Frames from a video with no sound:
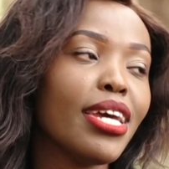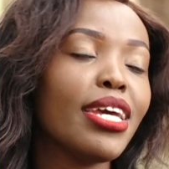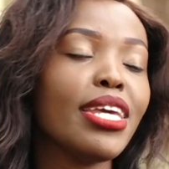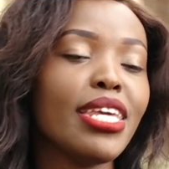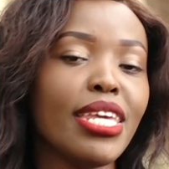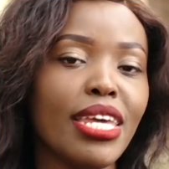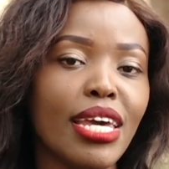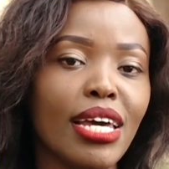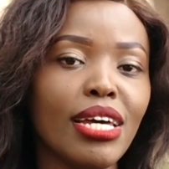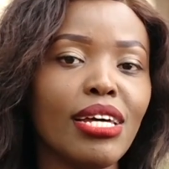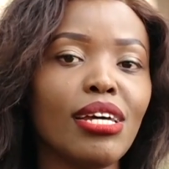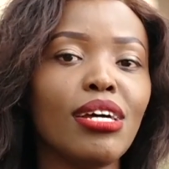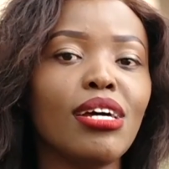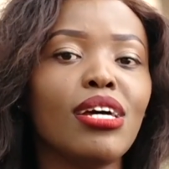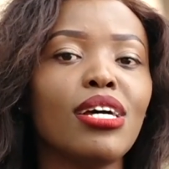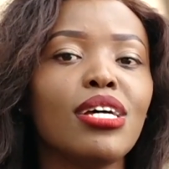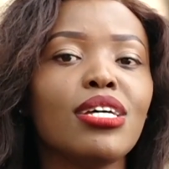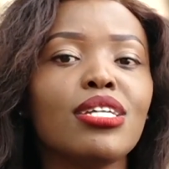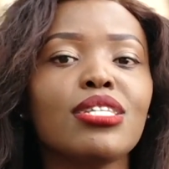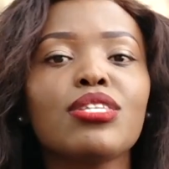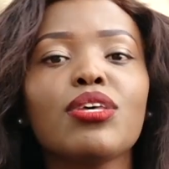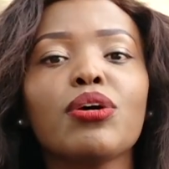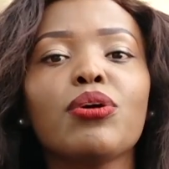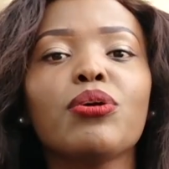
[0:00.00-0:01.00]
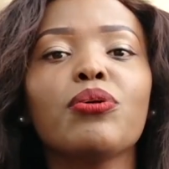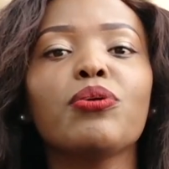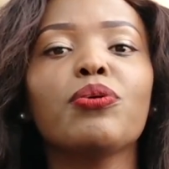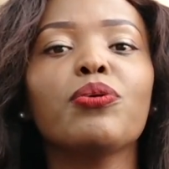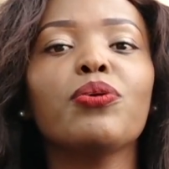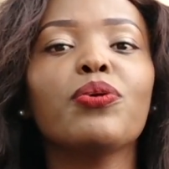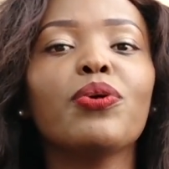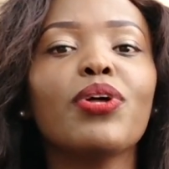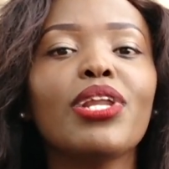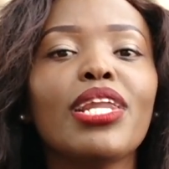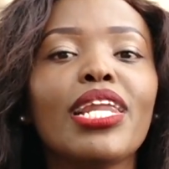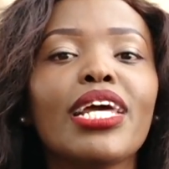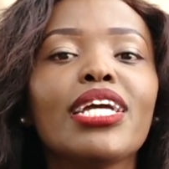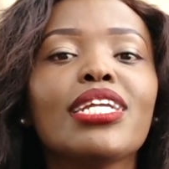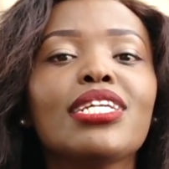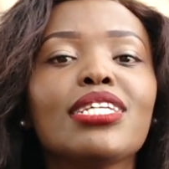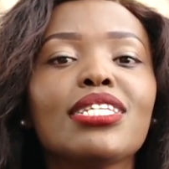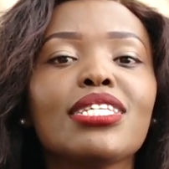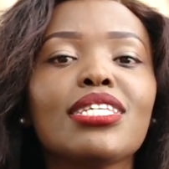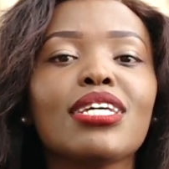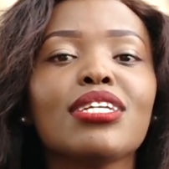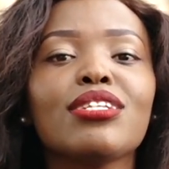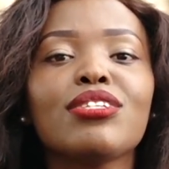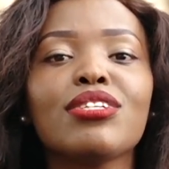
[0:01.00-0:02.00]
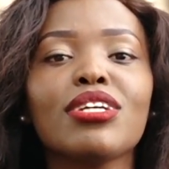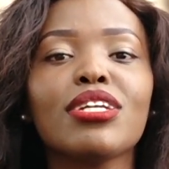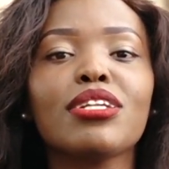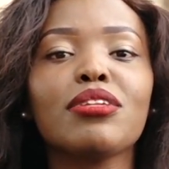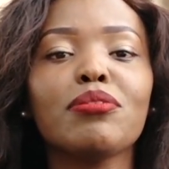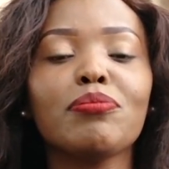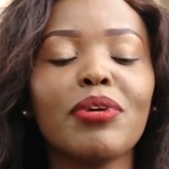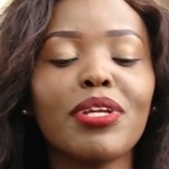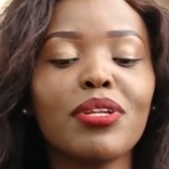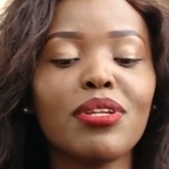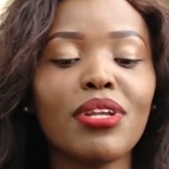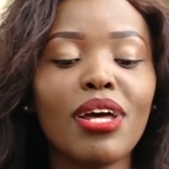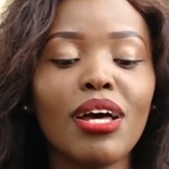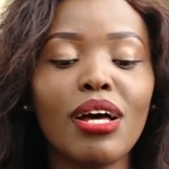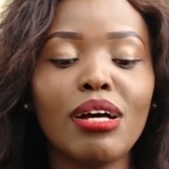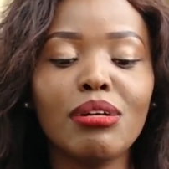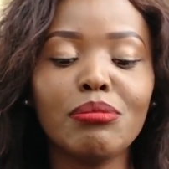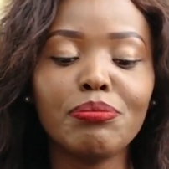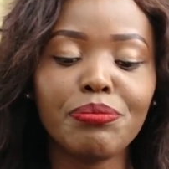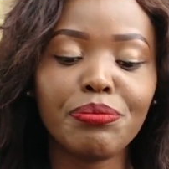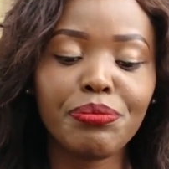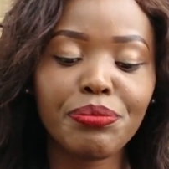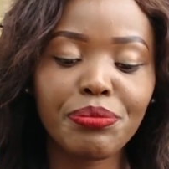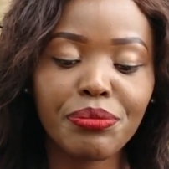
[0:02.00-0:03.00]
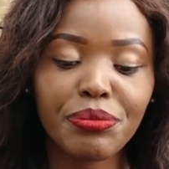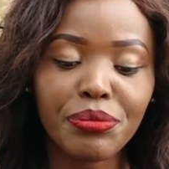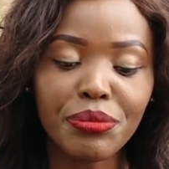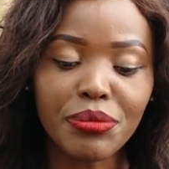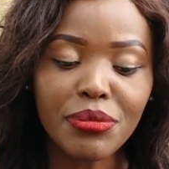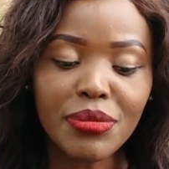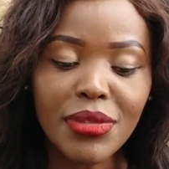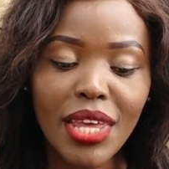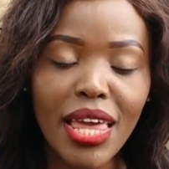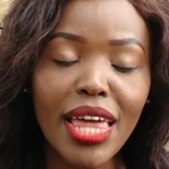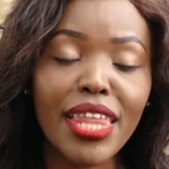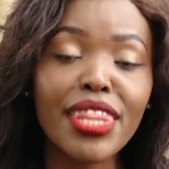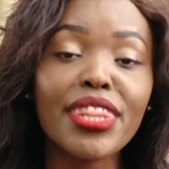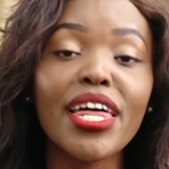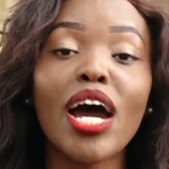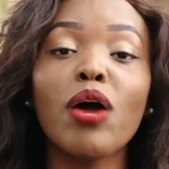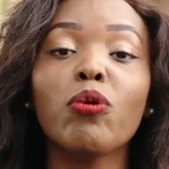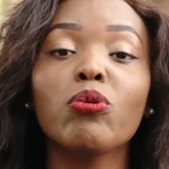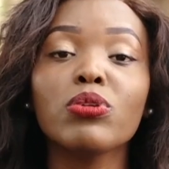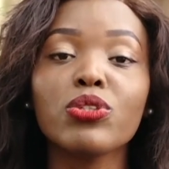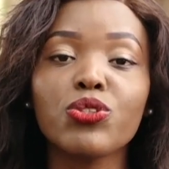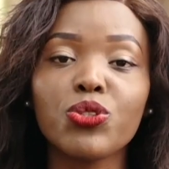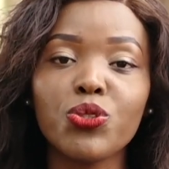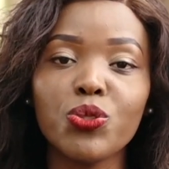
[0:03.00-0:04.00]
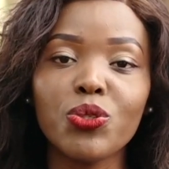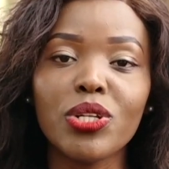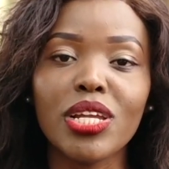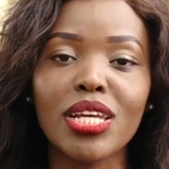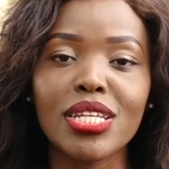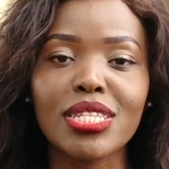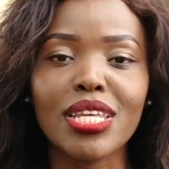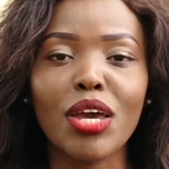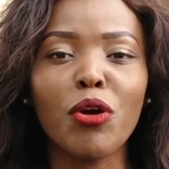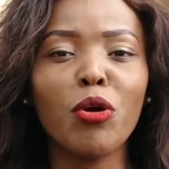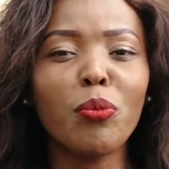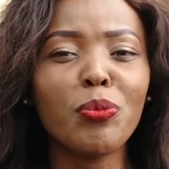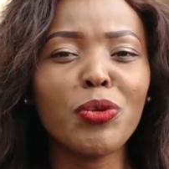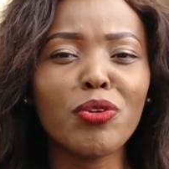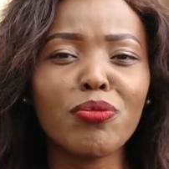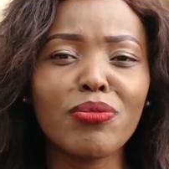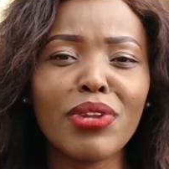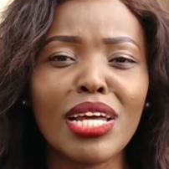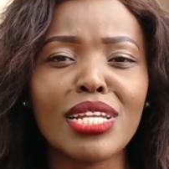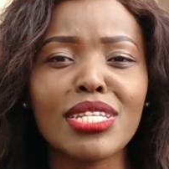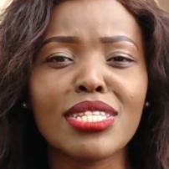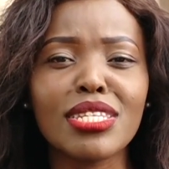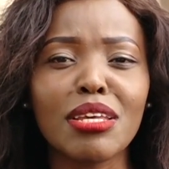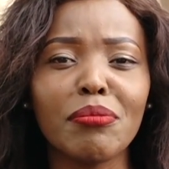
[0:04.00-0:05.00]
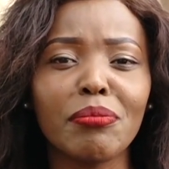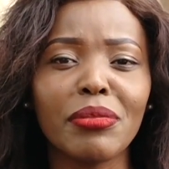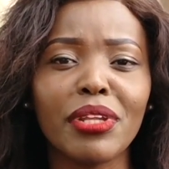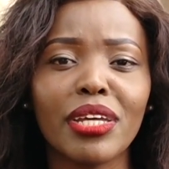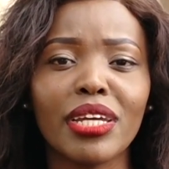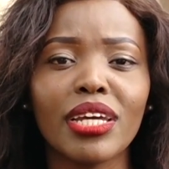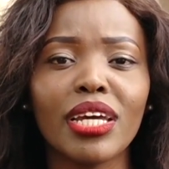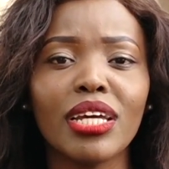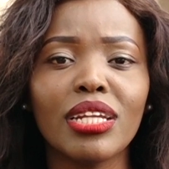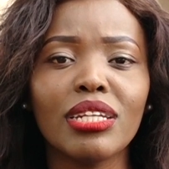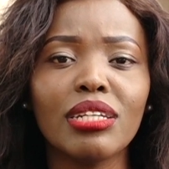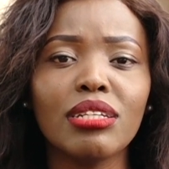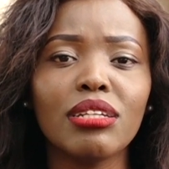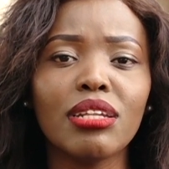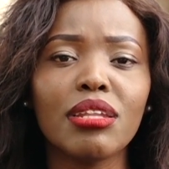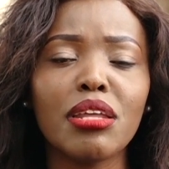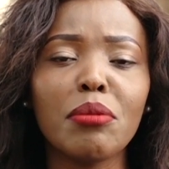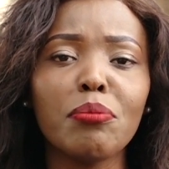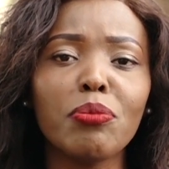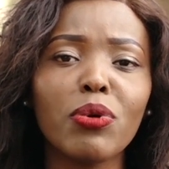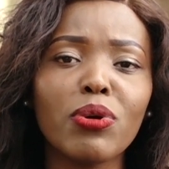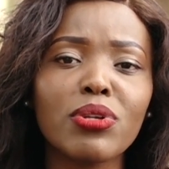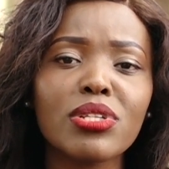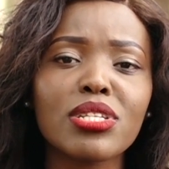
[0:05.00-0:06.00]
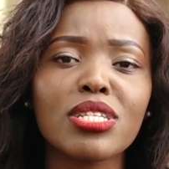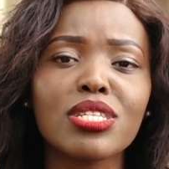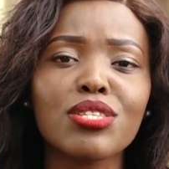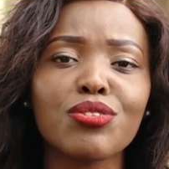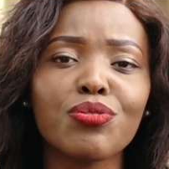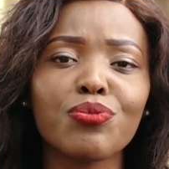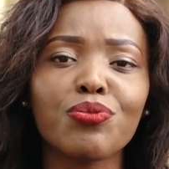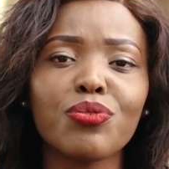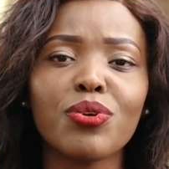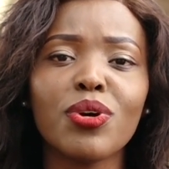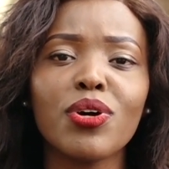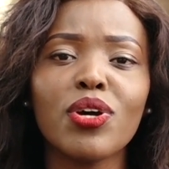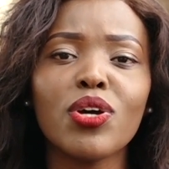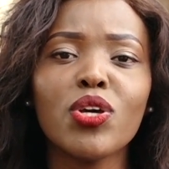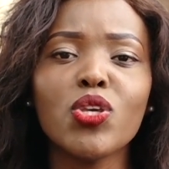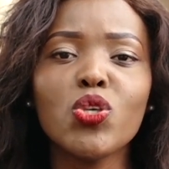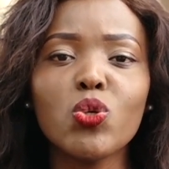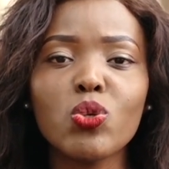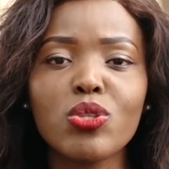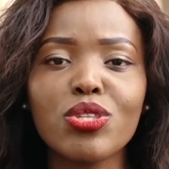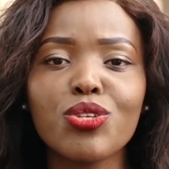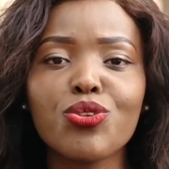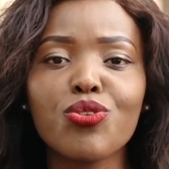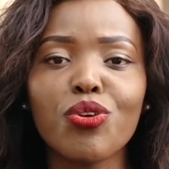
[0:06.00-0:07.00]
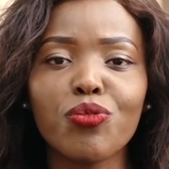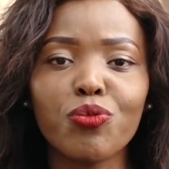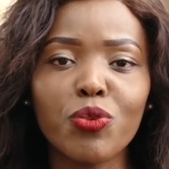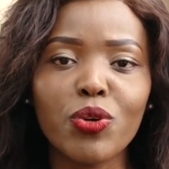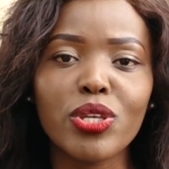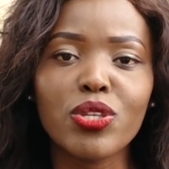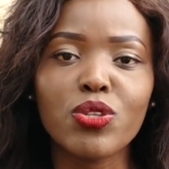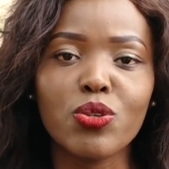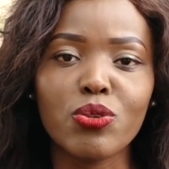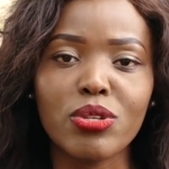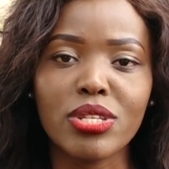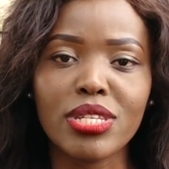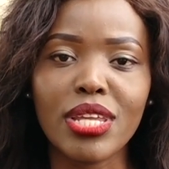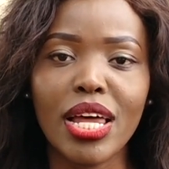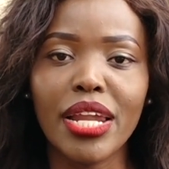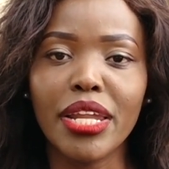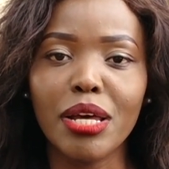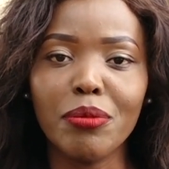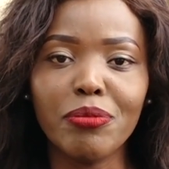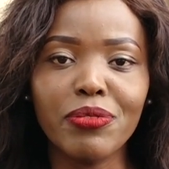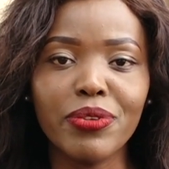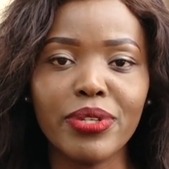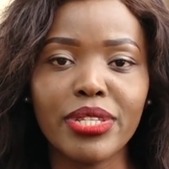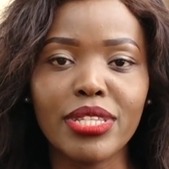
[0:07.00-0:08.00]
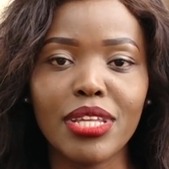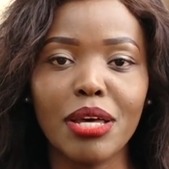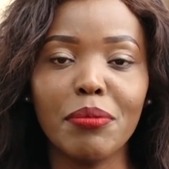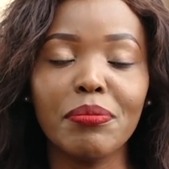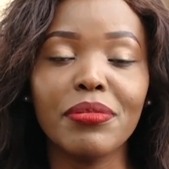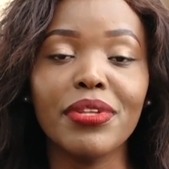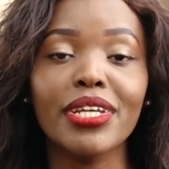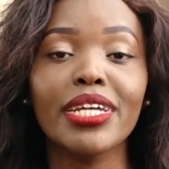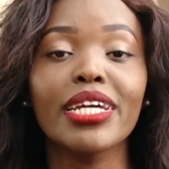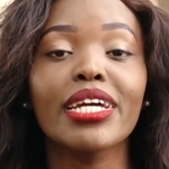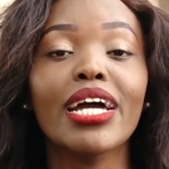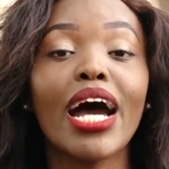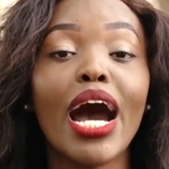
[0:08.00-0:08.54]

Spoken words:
Yeah. So, ladies and gentlemen, that was Julius. I hope you've learned something and the importance of using your voice to stand up for something.